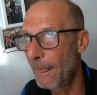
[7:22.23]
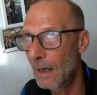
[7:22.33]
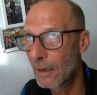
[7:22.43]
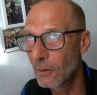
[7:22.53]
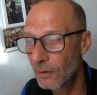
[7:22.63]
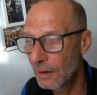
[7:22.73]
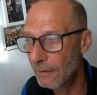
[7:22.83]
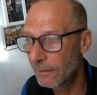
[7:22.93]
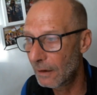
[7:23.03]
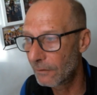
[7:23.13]
another
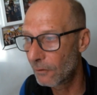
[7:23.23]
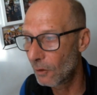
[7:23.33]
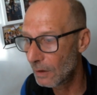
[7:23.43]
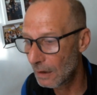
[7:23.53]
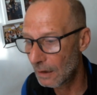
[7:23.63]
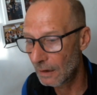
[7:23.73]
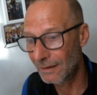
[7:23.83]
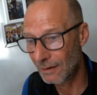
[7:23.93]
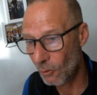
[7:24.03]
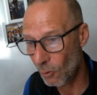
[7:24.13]
effect from the
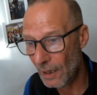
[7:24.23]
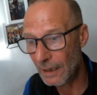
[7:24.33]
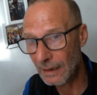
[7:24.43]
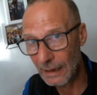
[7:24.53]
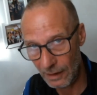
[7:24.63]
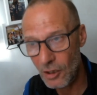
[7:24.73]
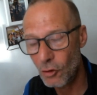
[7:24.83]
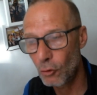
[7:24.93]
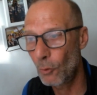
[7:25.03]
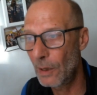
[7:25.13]
clarinet
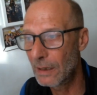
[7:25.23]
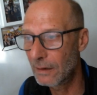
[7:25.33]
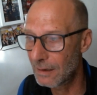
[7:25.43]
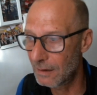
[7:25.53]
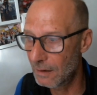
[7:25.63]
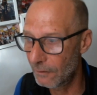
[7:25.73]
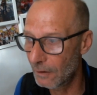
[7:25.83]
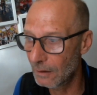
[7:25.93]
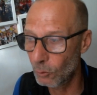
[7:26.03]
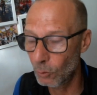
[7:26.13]
instrument is
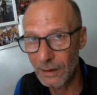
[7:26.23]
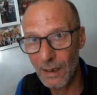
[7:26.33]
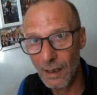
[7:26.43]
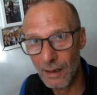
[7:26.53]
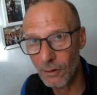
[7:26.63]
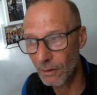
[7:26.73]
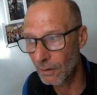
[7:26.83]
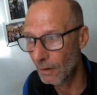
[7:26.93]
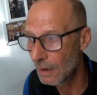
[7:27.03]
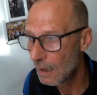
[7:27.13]
different with the
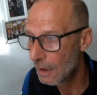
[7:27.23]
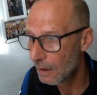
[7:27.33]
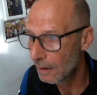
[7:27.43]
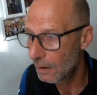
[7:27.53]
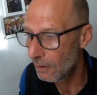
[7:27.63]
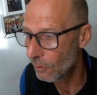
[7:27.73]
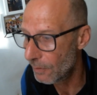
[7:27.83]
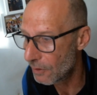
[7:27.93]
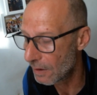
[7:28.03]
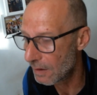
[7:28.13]
accordion. He will
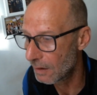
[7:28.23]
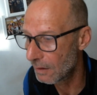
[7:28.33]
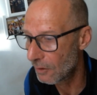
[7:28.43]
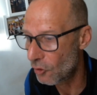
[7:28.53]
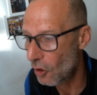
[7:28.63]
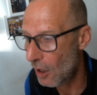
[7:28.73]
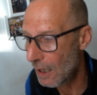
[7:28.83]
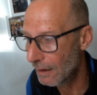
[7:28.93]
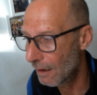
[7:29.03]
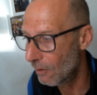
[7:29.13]
be just in the
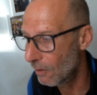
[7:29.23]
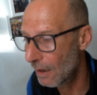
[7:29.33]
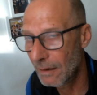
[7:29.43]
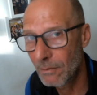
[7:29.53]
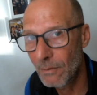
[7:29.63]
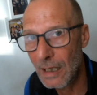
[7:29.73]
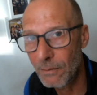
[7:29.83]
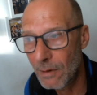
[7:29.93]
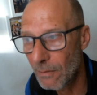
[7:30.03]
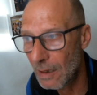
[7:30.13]
try now and make
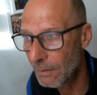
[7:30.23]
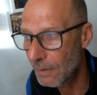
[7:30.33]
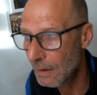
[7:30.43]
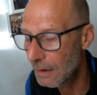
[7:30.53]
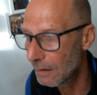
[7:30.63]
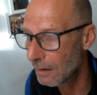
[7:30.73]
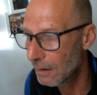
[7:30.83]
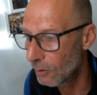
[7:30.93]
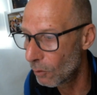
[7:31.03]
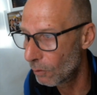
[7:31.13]
me maybe the
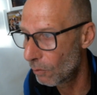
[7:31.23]
good